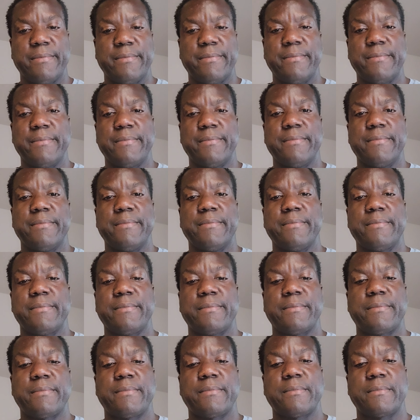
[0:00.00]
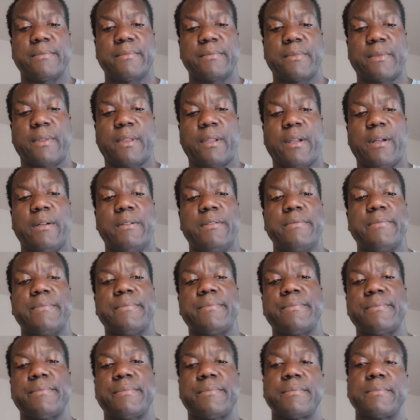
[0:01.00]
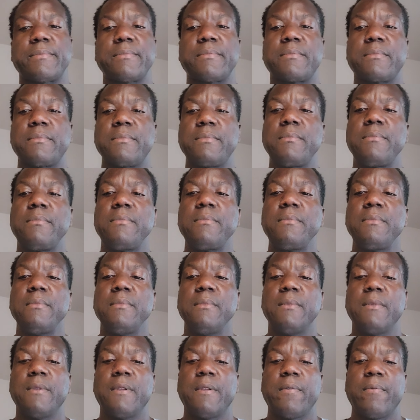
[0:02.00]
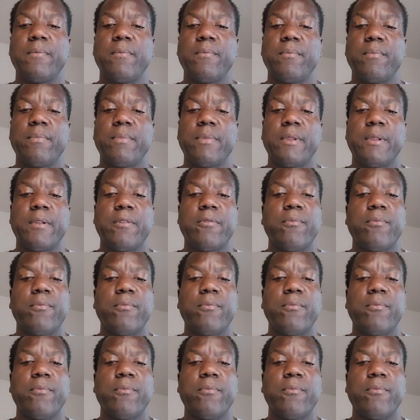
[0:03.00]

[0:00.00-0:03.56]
Nobody speaks.